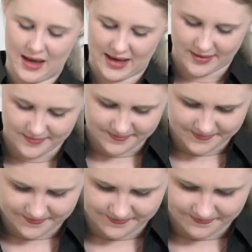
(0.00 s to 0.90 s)

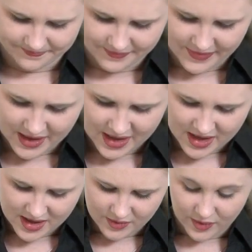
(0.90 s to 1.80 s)

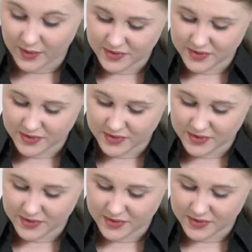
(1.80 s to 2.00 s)
Well,